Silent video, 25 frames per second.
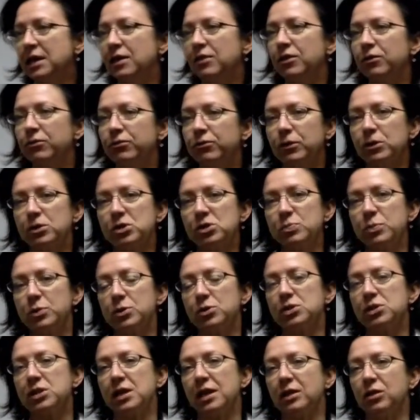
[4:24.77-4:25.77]
the first
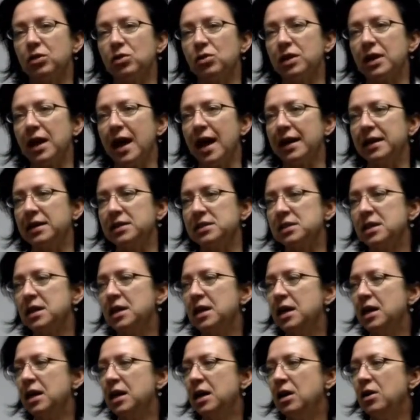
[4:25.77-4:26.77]
person I look at is,
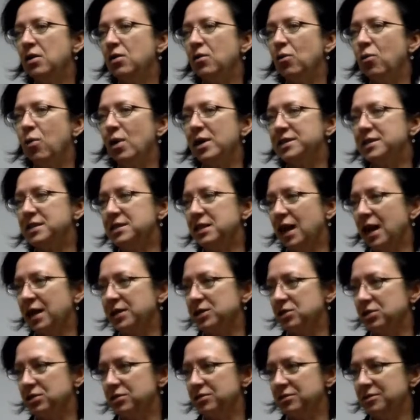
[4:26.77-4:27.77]
what did I
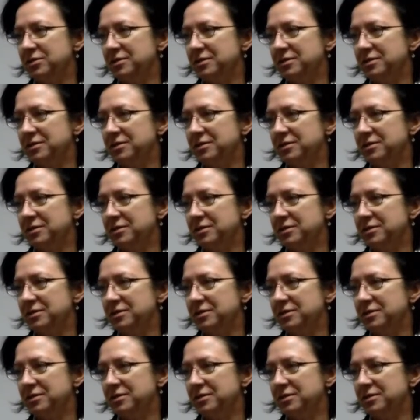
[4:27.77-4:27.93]
do?